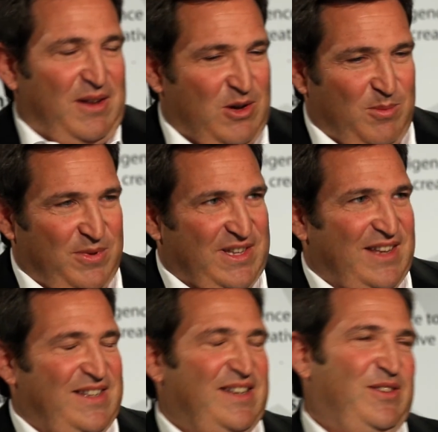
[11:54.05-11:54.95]

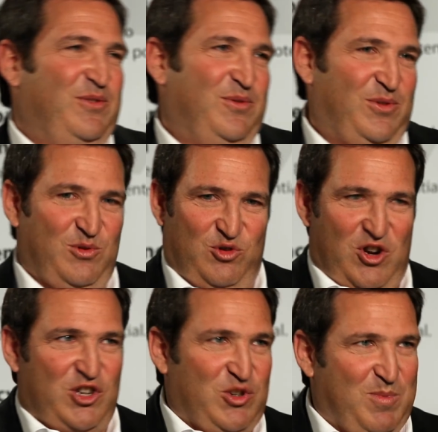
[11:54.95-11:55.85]
competency to
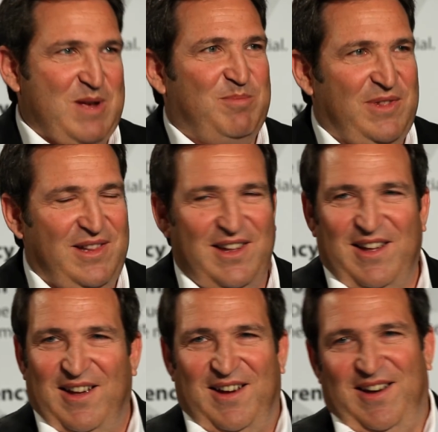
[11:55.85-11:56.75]
judge people,
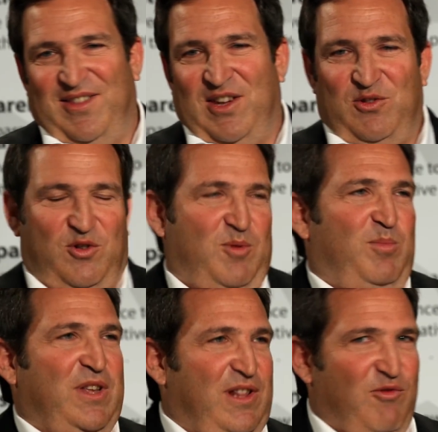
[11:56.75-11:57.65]
and then you're
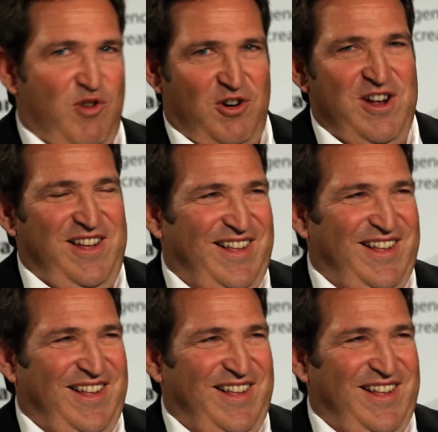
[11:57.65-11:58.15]
completely wrong.